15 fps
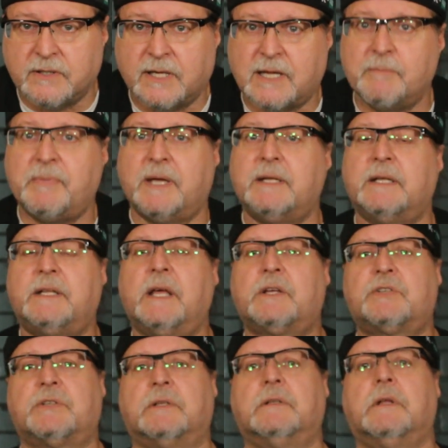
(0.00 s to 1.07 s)
It can be an
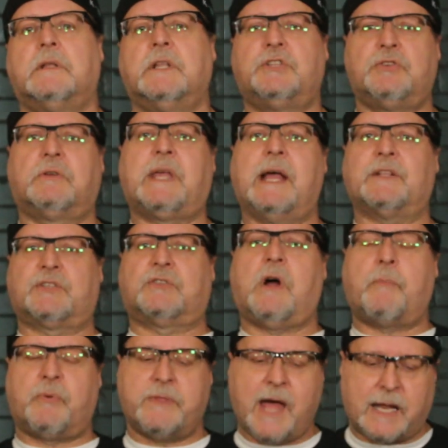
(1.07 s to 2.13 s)
addiction that you can't
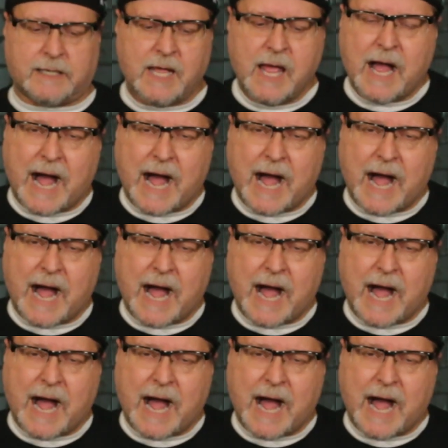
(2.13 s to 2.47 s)
stop without it.